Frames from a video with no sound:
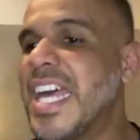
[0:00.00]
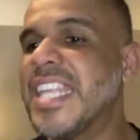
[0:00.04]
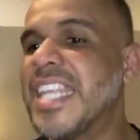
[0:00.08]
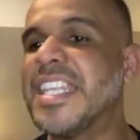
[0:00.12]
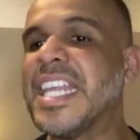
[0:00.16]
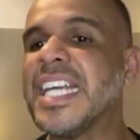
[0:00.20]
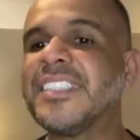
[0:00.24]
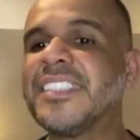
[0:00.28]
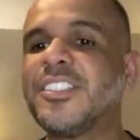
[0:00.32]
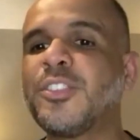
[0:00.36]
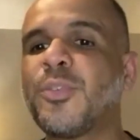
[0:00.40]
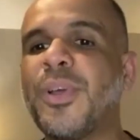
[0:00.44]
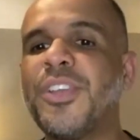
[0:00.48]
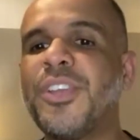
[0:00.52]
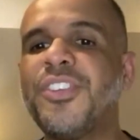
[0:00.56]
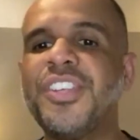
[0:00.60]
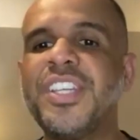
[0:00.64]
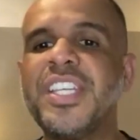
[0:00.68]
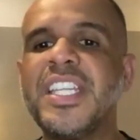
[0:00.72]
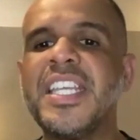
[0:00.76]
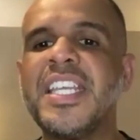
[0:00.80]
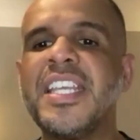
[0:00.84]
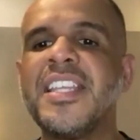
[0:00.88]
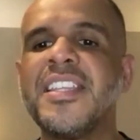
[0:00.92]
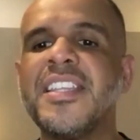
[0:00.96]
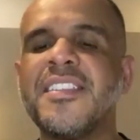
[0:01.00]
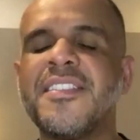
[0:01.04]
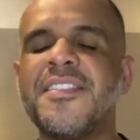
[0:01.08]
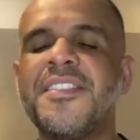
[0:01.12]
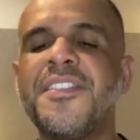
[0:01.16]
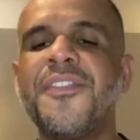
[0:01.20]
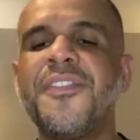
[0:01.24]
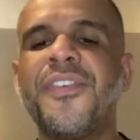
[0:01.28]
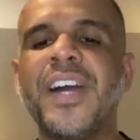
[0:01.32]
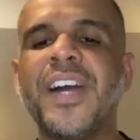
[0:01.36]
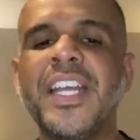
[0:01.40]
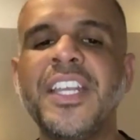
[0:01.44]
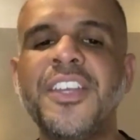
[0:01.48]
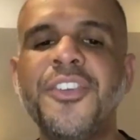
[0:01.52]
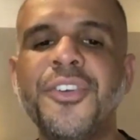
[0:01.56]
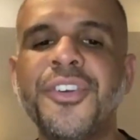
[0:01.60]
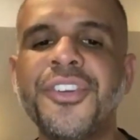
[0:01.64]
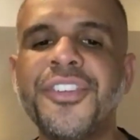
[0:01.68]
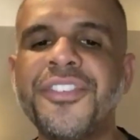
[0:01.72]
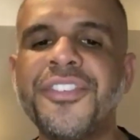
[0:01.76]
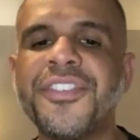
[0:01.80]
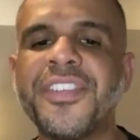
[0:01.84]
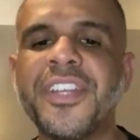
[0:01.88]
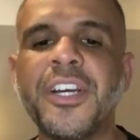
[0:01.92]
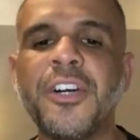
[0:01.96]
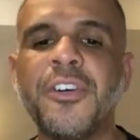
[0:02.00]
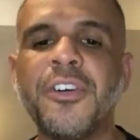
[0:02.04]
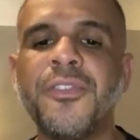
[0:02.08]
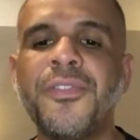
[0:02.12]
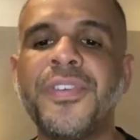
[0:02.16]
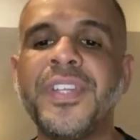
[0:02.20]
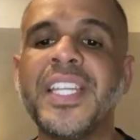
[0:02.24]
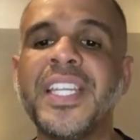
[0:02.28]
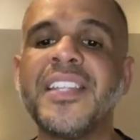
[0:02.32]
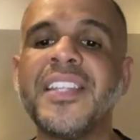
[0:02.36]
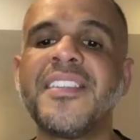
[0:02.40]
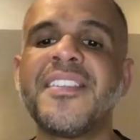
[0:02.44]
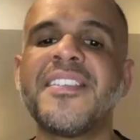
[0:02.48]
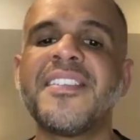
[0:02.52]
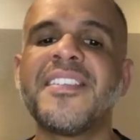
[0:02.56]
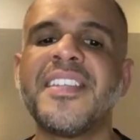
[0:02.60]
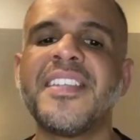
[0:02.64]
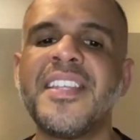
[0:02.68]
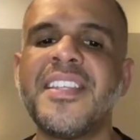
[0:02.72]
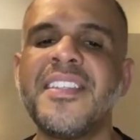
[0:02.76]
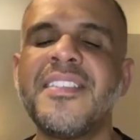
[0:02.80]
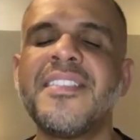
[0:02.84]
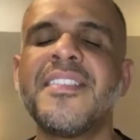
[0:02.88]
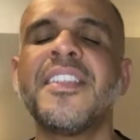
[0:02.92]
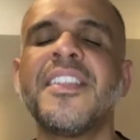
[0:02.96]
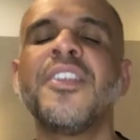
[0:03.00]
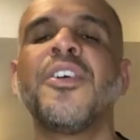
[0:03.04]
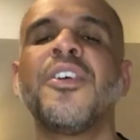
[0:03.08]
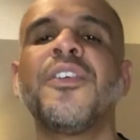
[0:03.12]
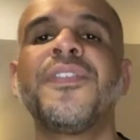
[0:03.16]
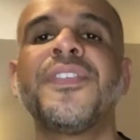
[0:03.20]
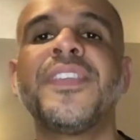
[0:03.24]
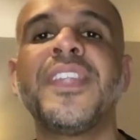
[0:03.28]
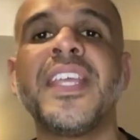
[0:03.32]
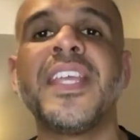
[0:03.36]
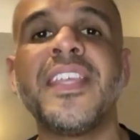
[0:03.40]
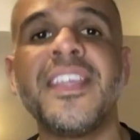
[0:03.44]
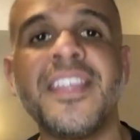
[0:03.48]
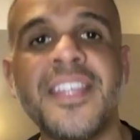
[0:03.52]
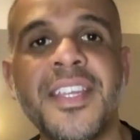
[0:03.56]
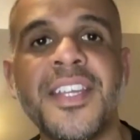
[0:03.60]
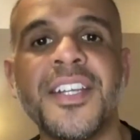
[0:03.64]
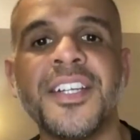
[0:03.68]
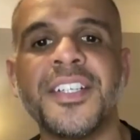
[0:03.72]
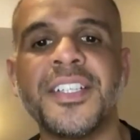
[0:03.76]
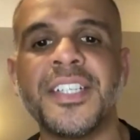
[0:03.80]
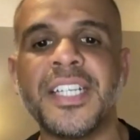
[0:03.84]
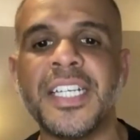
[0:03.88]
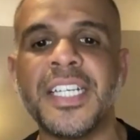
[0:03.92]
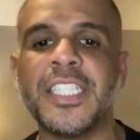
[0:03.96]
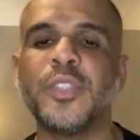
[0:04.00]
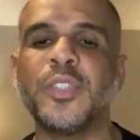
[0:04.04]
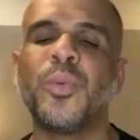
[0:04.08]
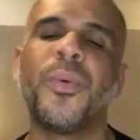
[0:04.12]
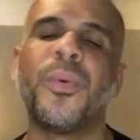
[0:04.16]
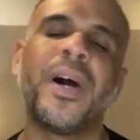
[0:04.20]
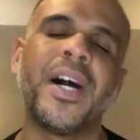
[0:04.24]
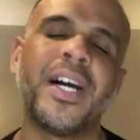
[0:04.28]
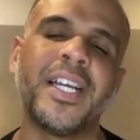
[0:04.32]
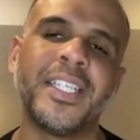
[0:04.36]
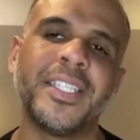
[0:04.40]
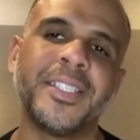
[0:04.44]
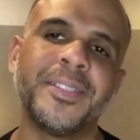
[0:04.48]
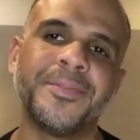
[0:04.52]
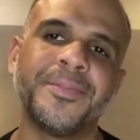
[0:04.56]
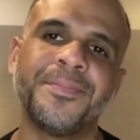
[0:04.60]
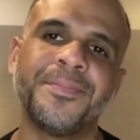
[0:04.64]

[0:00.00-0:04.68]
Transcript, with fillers: Next question is, define yourself in a season of the year and why?